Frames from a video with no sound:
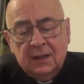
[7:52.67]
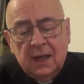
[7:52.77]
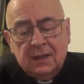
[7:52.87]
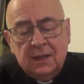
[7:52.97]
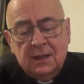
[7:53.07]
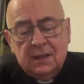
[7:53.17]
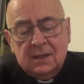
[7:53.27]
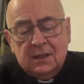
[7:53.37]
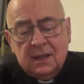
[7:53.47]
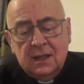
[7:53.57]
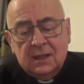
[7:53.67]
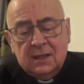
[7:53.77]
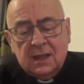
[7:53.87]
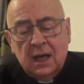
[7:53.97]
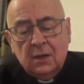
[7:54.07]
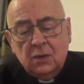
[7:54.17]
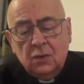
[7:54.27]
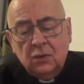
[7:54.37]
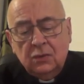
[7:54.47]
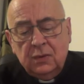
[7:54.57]
that it is a
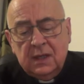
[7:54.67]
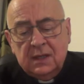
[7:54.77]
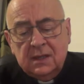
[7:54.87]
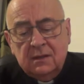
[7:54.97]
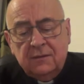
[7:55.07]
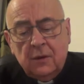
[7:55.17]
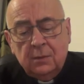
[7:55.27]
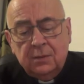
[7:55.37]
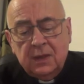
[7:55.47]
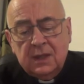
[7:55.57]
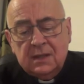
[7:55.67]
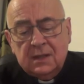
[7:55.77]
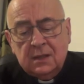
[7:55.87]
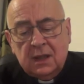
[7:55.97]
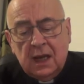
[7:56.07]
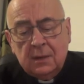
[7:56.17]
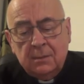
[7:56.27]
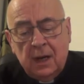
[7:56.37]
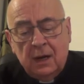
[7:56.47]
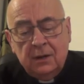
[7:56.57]
good reason for priests to
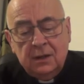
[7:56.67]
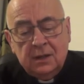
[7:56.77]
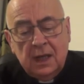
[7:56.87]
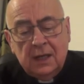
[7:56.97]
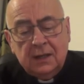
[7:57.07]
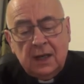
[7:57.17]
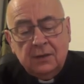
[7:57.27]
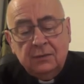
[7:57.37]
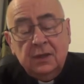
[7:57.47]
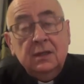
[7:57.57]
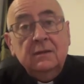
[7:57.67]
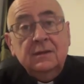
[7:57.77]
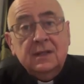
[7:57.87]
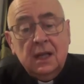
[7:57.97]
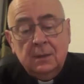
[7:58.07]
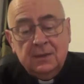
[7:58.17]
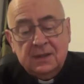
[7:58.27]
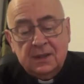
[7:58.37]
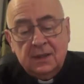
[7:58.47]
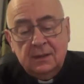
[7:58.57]
get married and get rid of
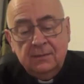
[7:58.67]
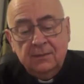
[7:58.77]
celibacy.